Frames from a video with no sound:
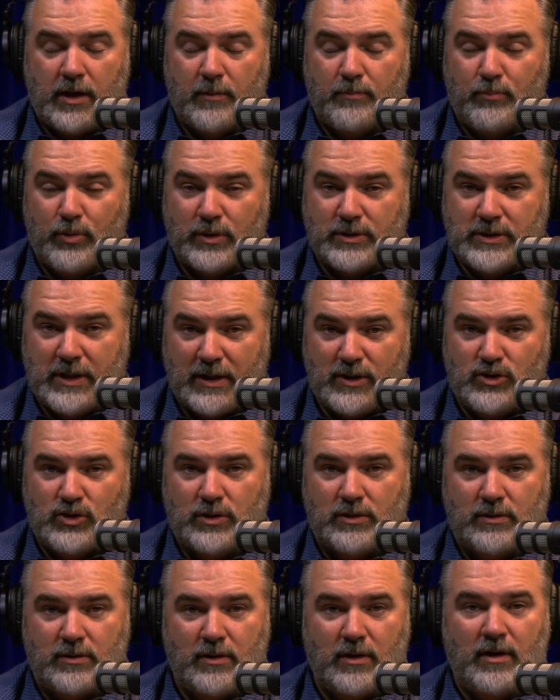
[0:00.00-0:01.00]

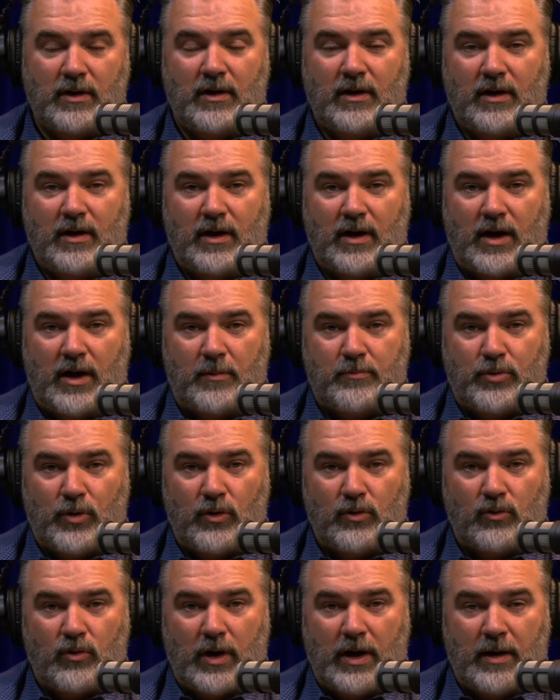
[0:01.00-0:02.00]
Protection
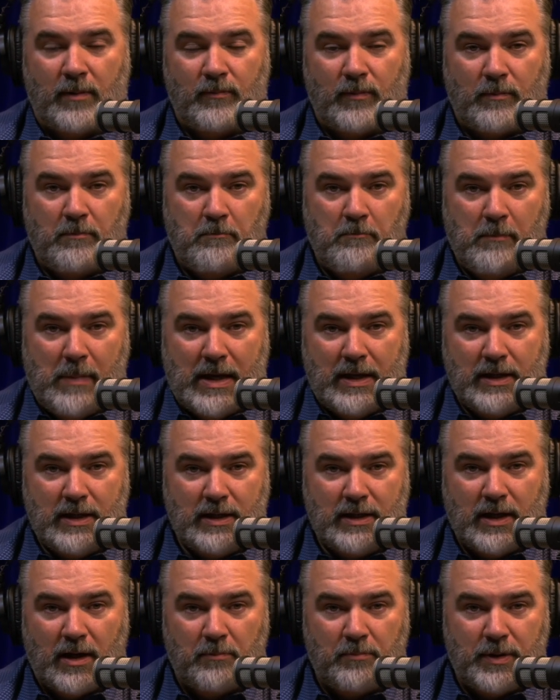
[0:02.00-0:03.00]
Program, many
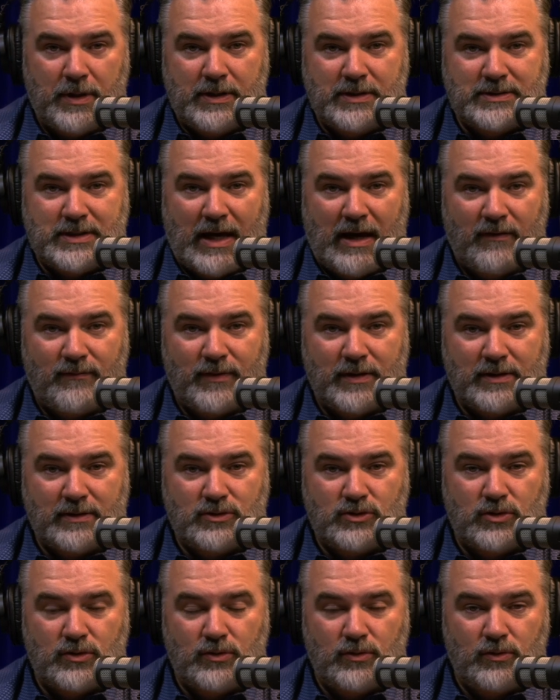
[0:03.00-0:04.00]
companies having
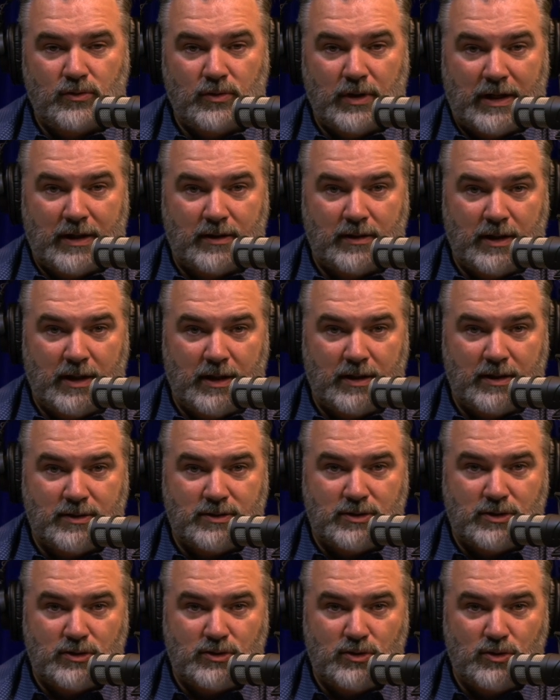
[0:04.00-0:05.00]
to, and
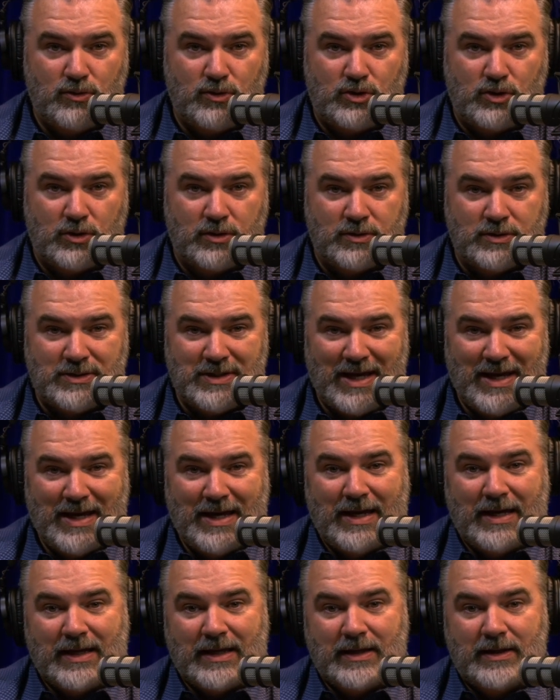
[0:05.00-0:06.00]
institutions,
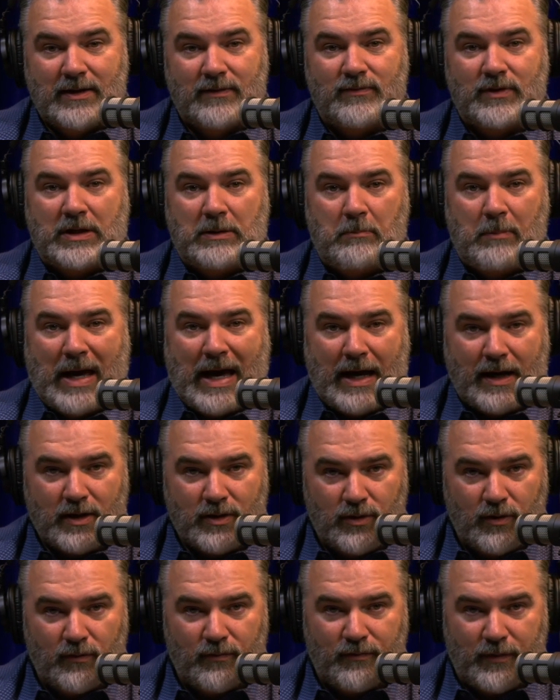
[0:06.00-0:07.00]
giving back
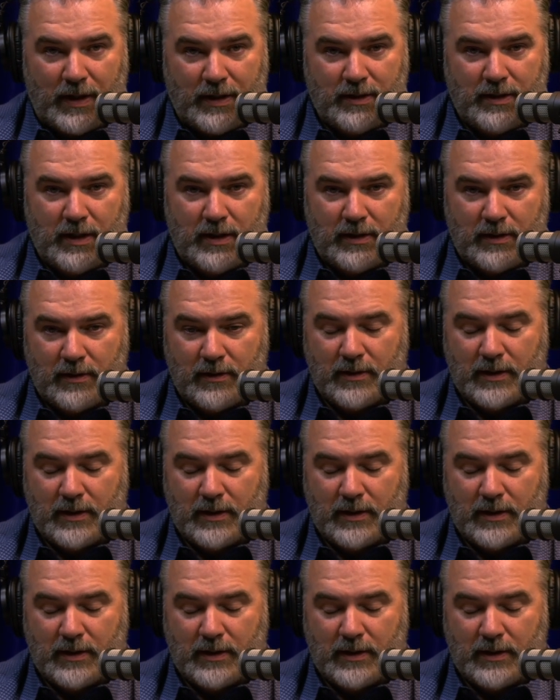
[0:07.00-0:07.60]
their funding.